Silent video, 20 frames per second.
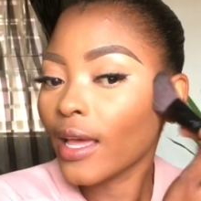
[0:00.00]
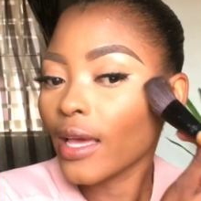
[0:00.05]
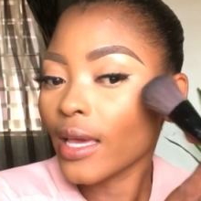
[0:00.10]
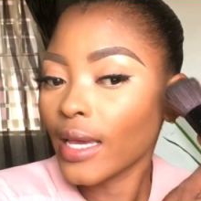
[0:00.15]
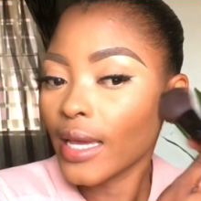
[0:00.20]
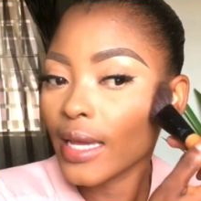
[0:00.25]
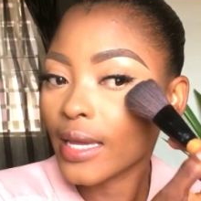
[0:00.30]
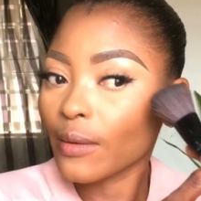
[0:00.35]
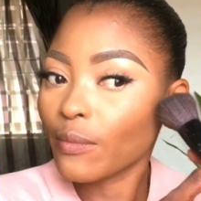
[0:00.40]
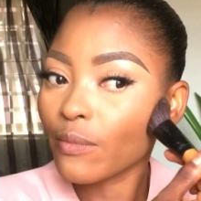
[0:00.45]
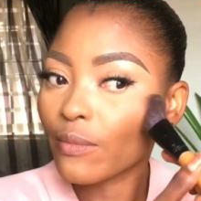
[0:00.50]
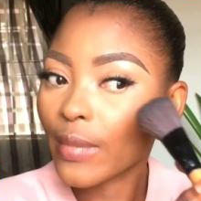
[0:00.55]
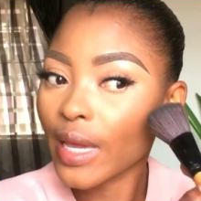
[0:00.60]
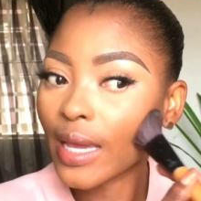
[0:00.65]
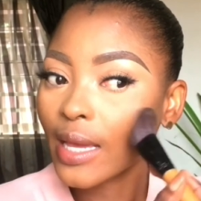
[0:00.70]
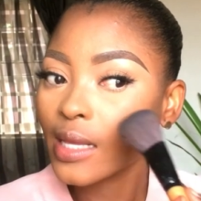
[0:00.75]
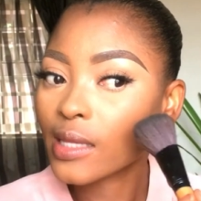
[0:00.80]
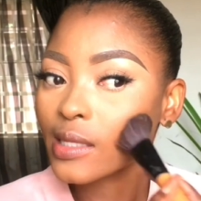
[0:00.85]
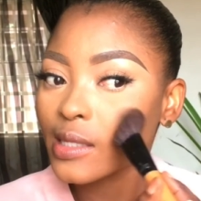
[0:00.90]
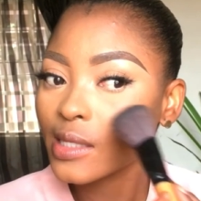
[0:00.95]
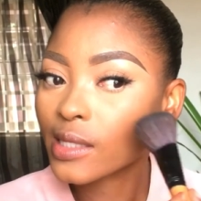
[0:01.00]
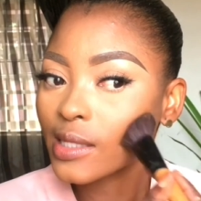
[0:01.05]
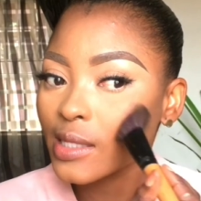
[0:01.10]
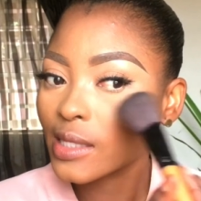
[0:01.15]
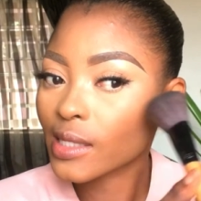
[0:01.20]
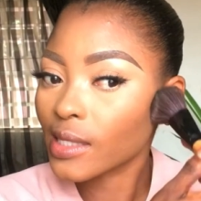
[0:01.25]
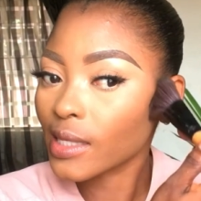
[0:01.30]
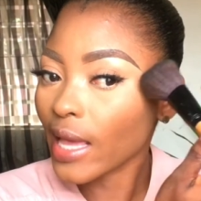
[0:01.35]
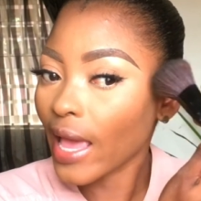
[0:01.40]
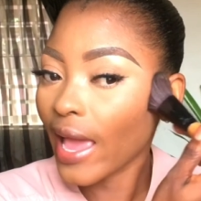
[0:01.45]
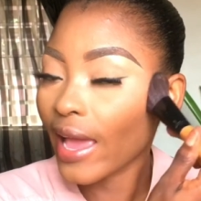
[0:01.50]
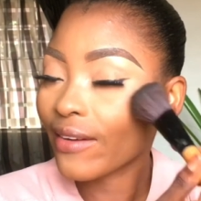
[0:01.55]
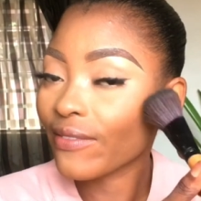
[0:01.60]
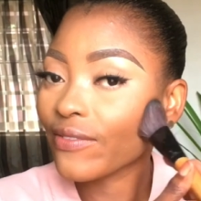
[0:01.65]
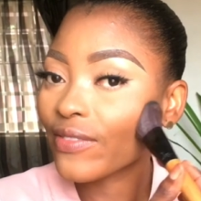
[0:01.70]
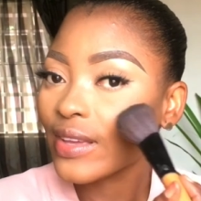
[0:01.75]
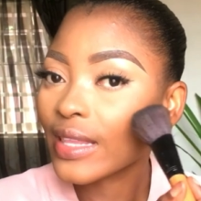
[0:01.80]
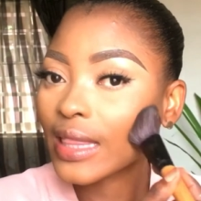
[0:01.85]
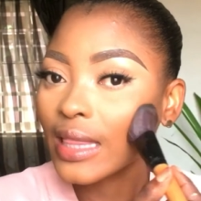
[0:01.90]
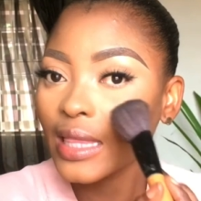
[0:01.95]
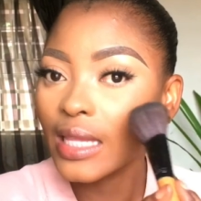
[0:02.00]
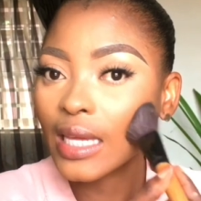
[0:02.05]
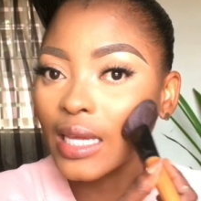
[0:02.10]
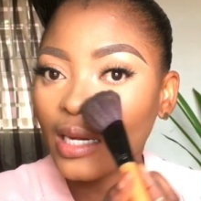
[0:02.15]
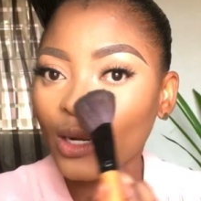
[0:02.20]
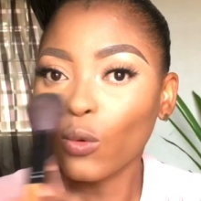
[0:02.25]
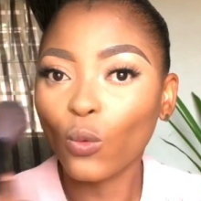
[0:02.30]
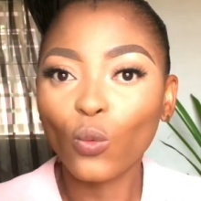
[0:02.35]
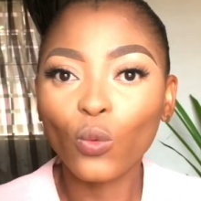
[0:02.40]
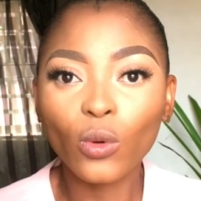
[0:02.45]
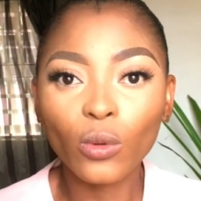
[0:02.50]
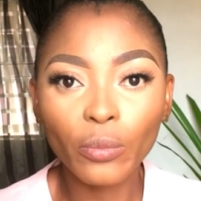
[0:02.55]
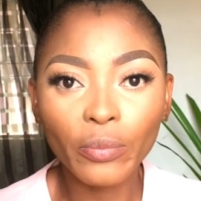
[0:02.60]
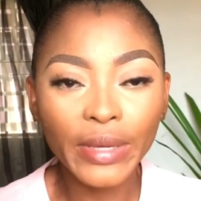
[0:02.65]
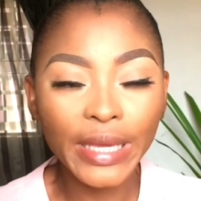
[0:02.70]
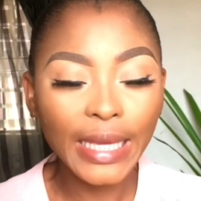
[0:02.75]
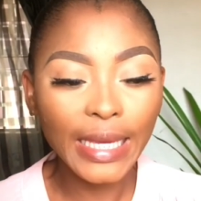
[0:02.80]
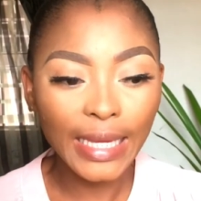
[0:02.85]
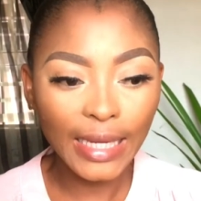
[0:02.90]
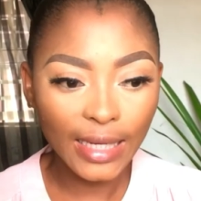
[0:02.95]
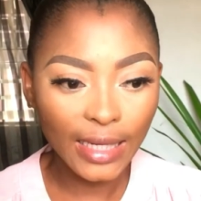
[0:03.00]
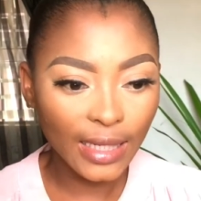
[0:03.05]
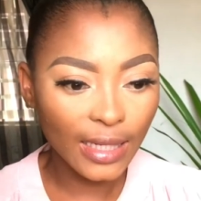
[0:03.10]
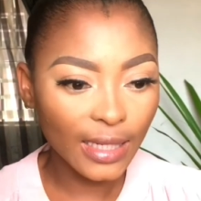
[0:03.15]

it means everything will be hidden.